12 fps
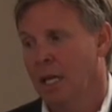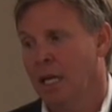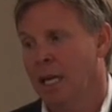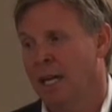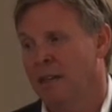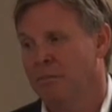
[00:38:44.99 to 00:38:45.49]

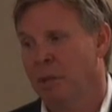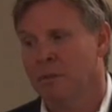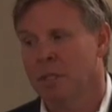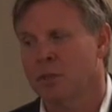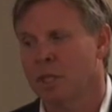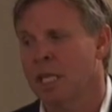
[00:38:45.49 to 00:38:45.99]
I've
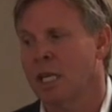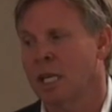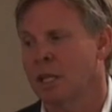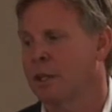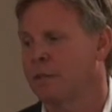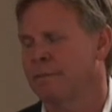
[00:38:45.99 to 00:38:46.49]
probably treated
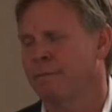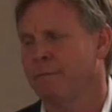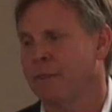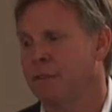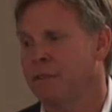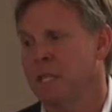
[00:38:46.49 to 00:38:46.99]

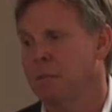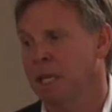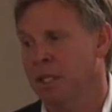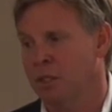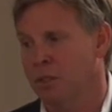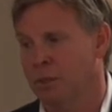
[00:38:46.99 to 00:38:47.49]
150
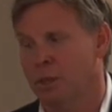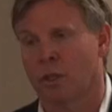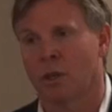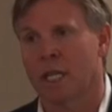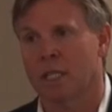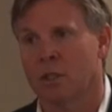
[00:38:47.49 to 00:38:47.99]
patients with
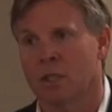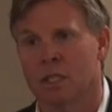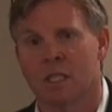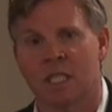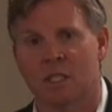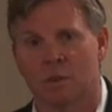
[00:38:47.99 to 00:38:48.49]
neuroendocrine
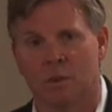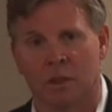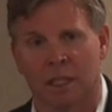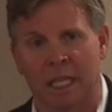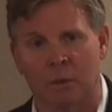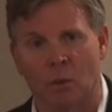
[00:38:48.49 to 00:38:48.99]
disease. We
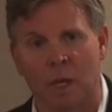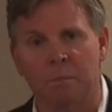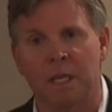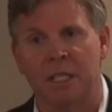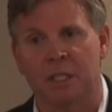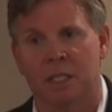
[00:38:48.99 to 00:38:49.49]
only had one
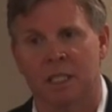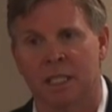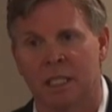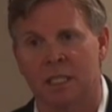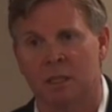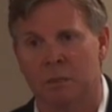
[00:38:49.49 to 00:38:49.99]
patient that
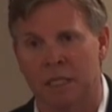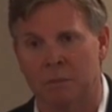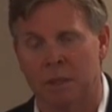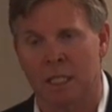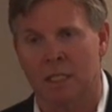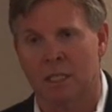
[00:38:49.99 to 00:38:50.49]
needed to be
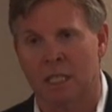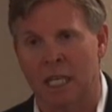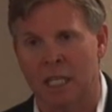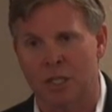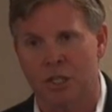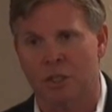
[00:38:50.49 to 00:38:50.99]
admitted to the
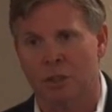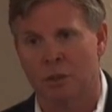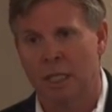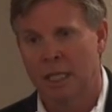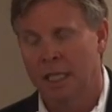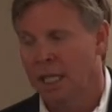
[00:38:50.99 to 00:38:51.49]
ICU,
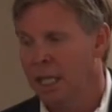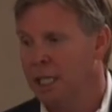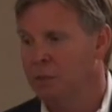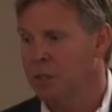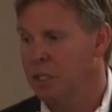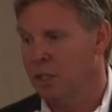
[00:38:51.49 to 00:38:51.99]
and
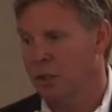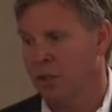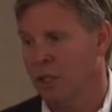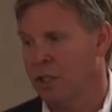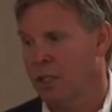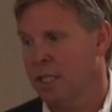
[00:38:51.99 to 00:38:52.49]
he was
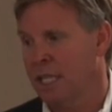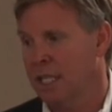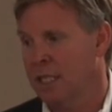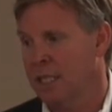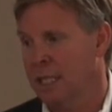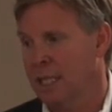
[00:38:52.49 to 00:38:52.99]
discharged the
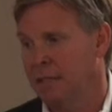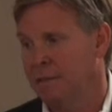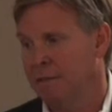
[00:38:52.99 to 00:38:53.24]
next day.